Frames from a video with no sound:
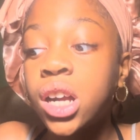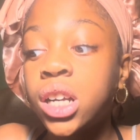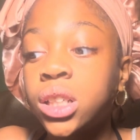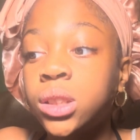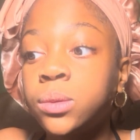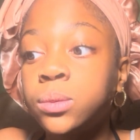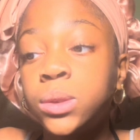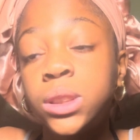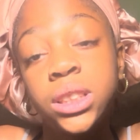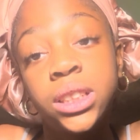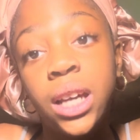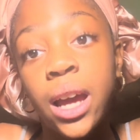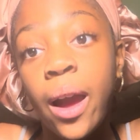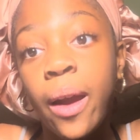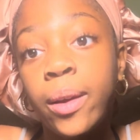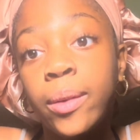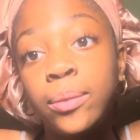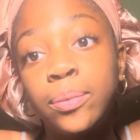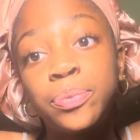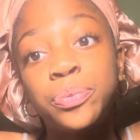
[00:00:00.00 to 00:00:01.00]
But yeah,
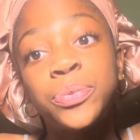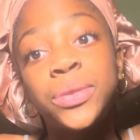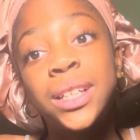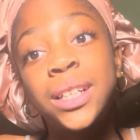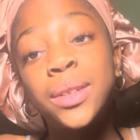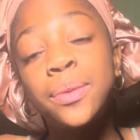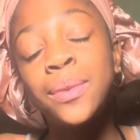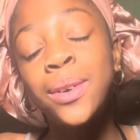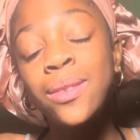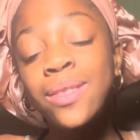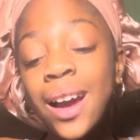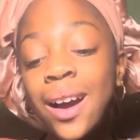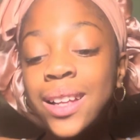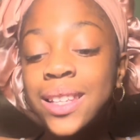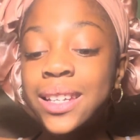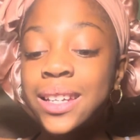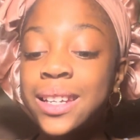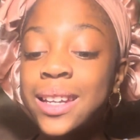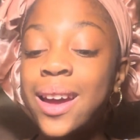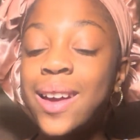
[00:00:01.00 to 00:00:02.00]
and moving on
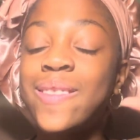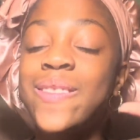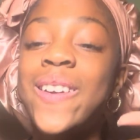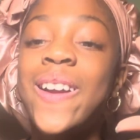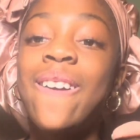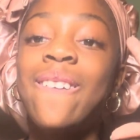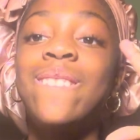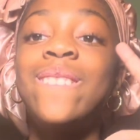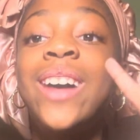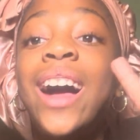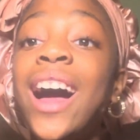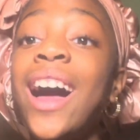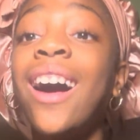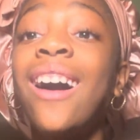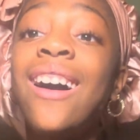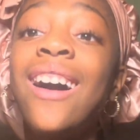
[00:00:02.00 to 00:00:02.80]
to number 5.